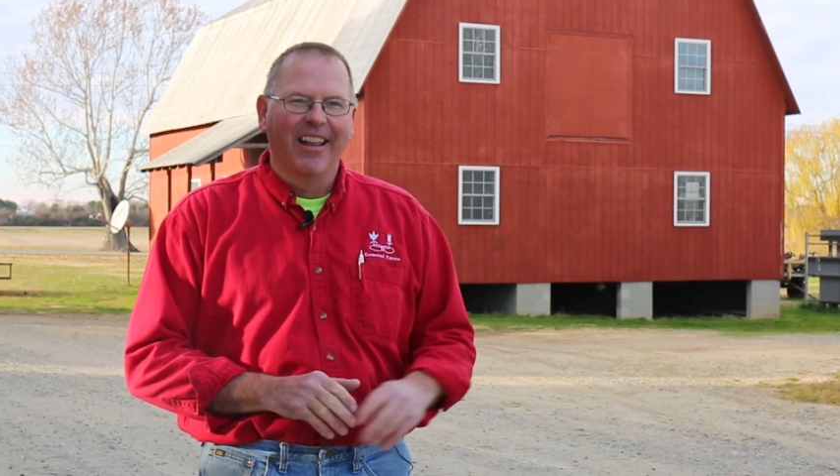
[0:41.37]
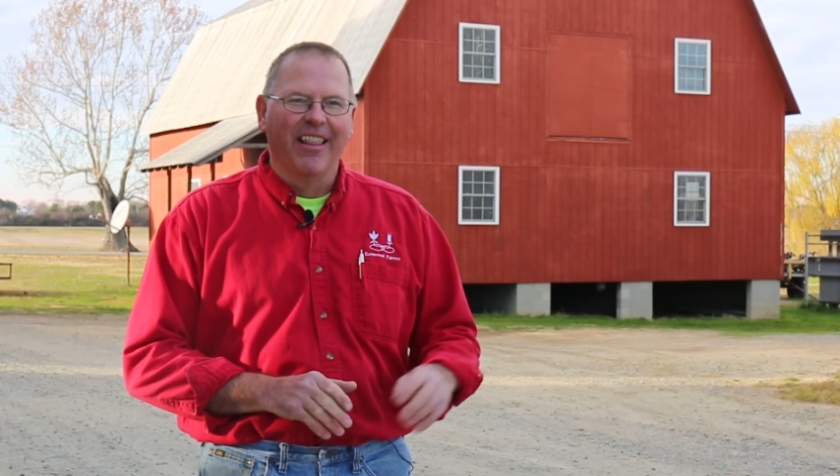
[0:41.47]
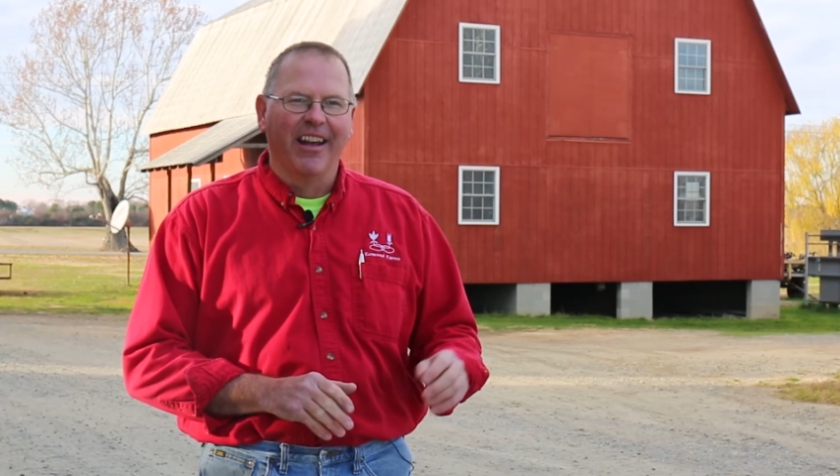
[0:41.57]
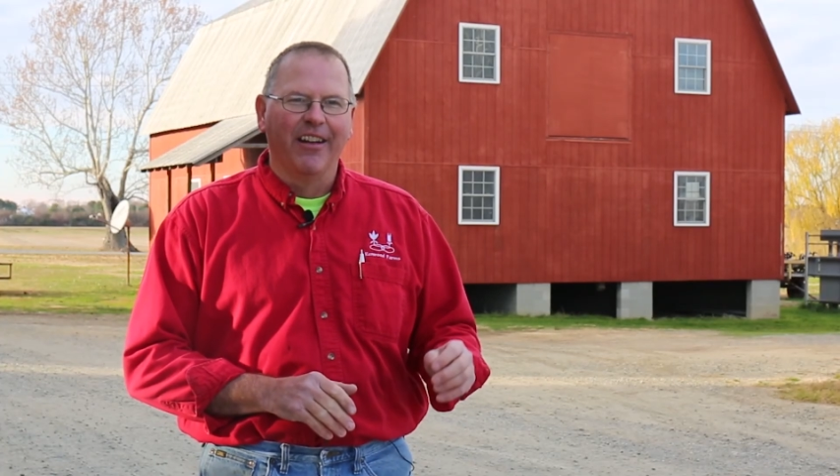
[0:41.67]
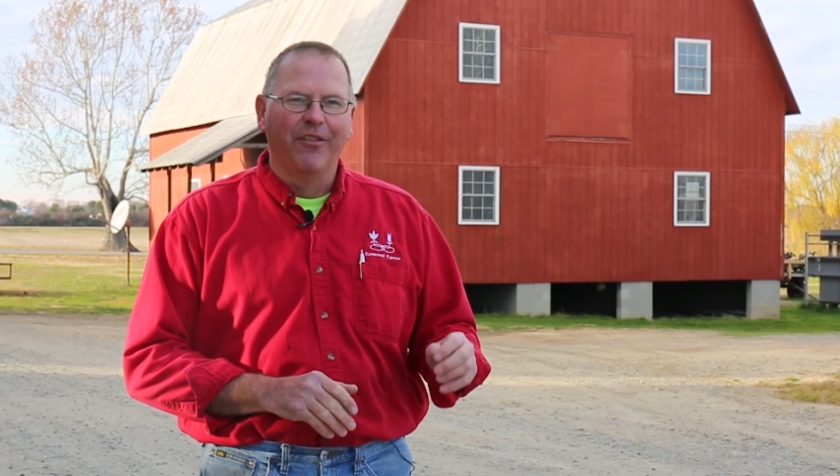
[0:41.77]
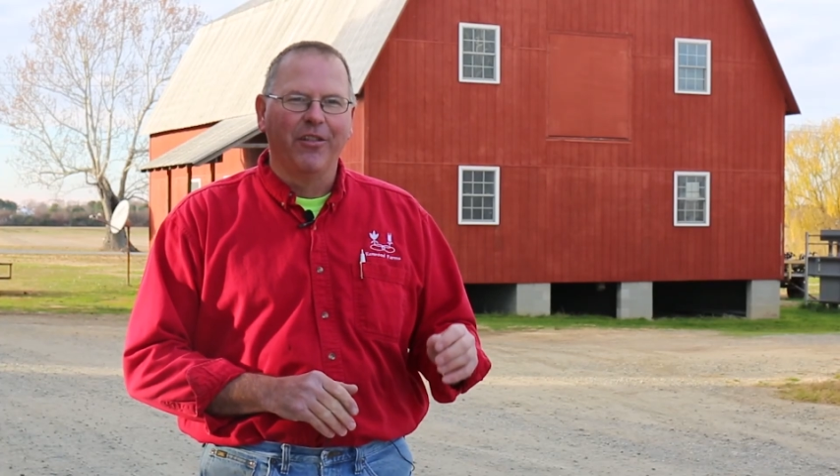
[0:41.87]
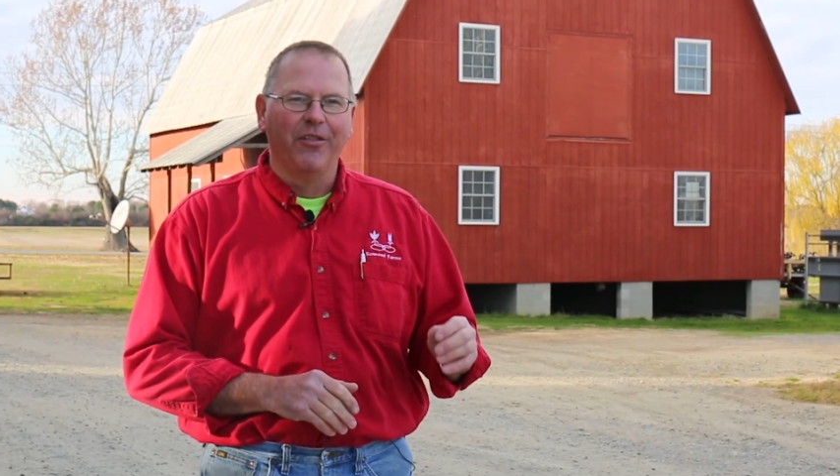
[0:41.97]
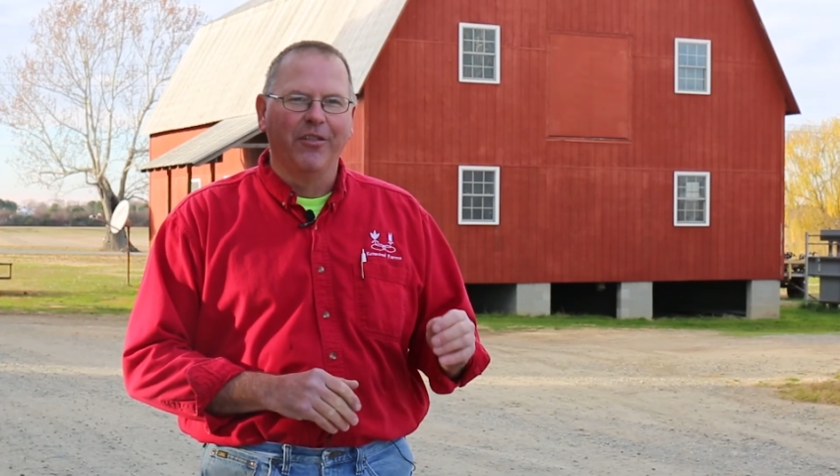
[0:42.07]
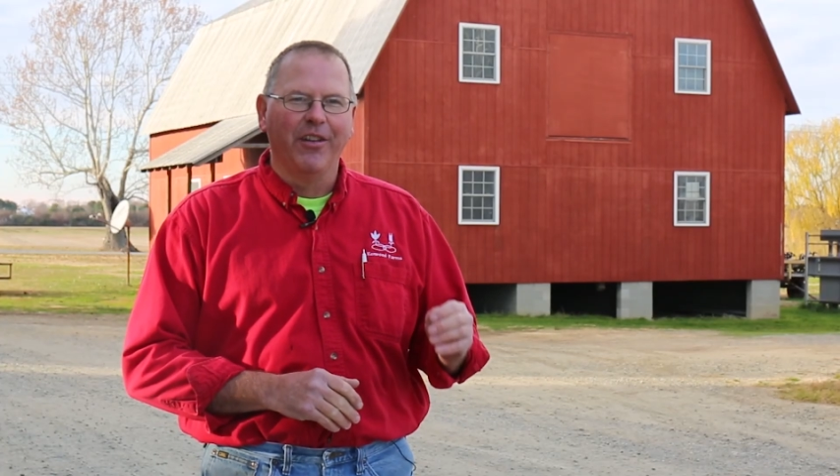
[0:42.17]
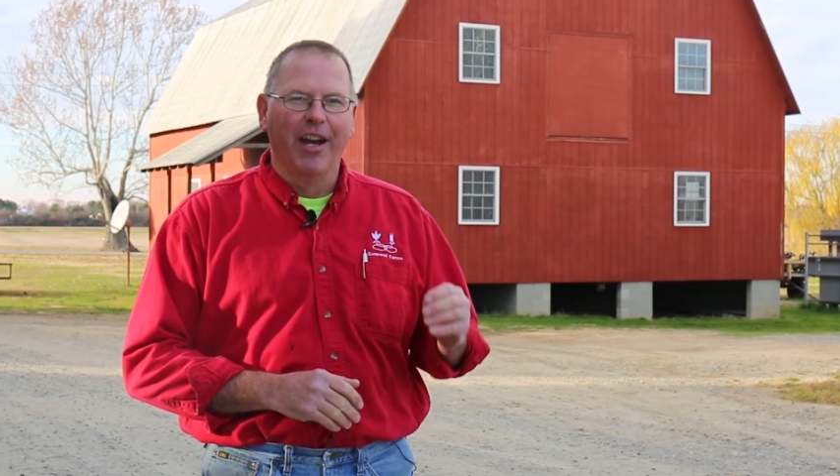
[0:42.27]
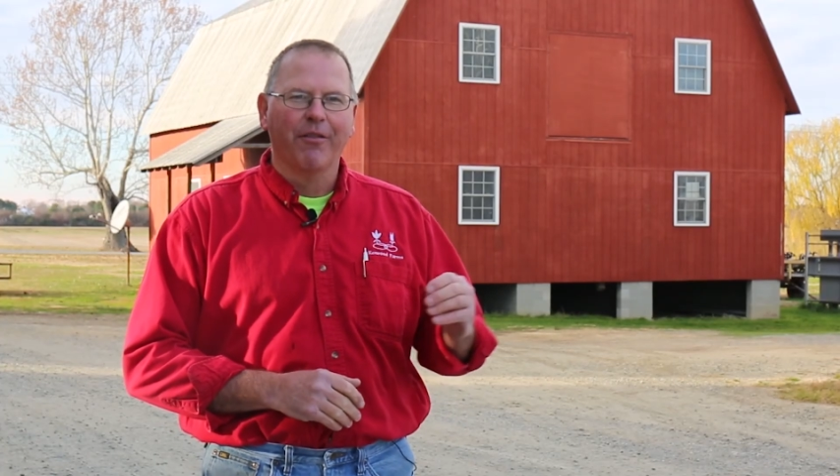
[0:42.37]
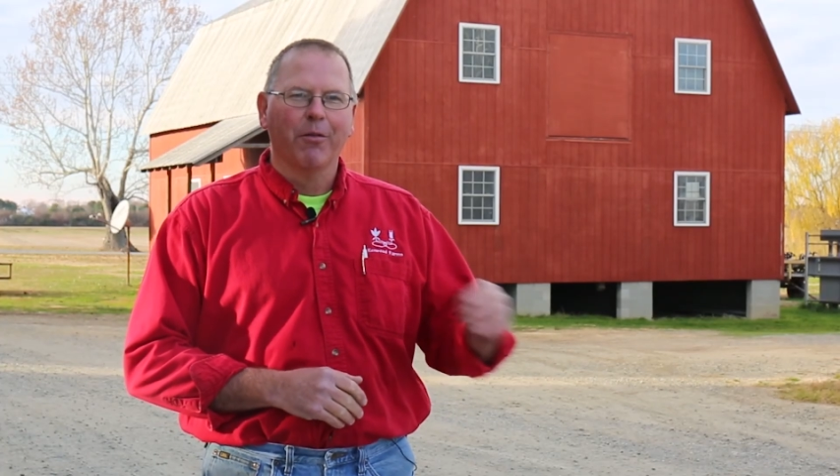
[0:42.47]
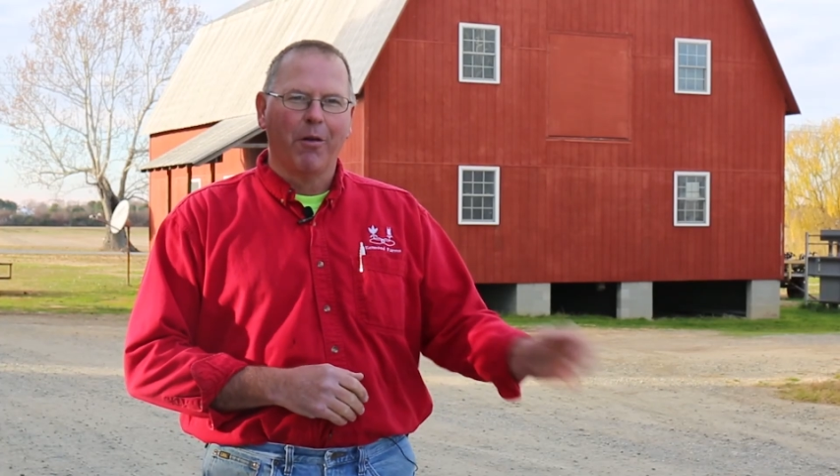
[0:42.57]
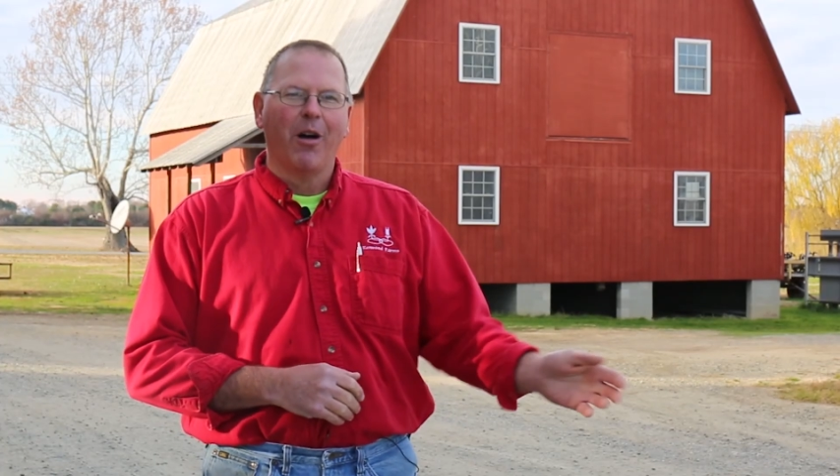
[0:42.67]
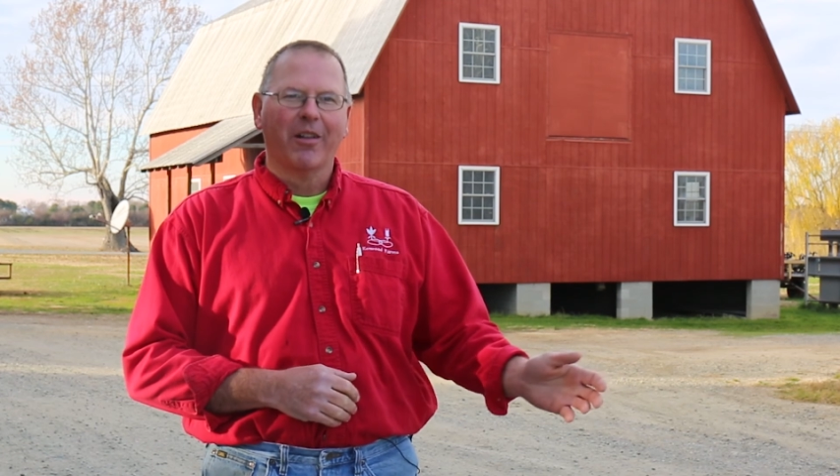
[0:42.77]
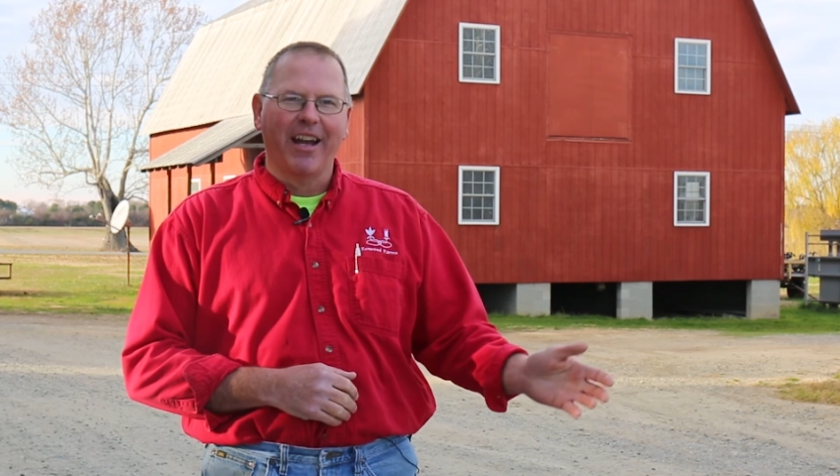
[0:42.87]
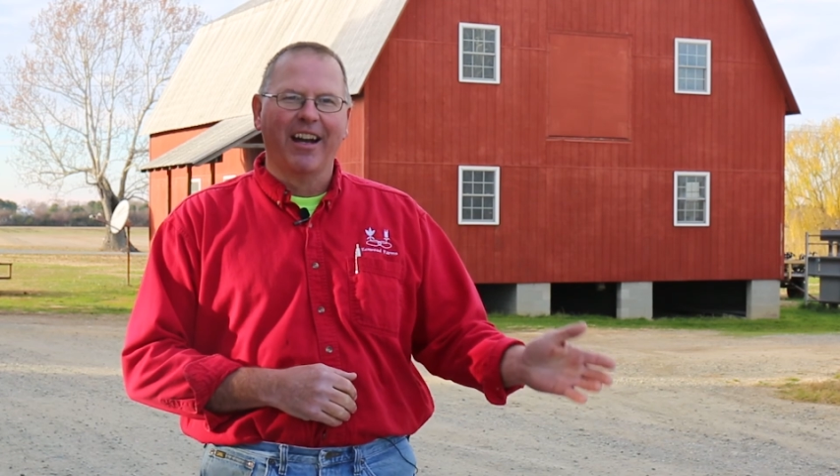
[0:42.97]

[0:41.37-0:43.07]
that if you've never walked